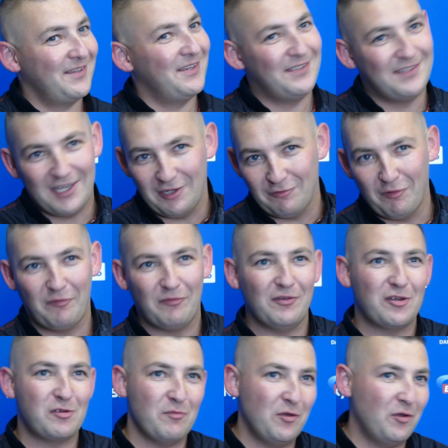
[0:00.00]
You take the rough
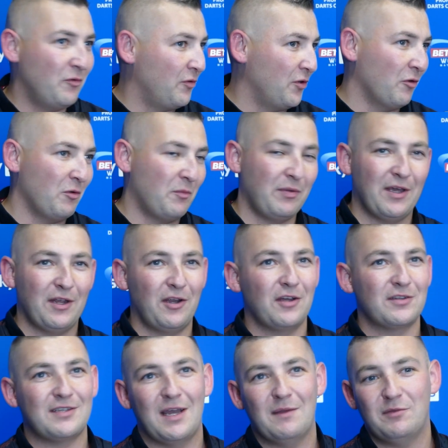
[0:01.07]
with the smooth. You know, we play a lot
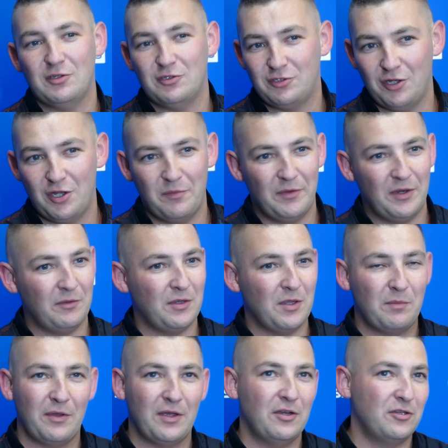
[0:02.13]
of times in Germany, when
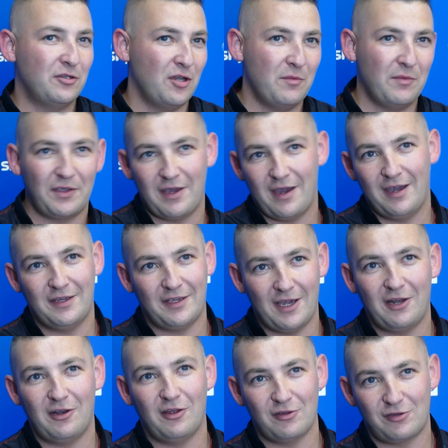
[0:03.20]
you're playing a German guy, you
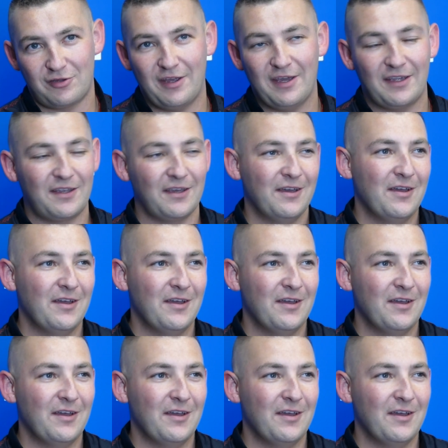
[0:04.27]
get a lot of stick.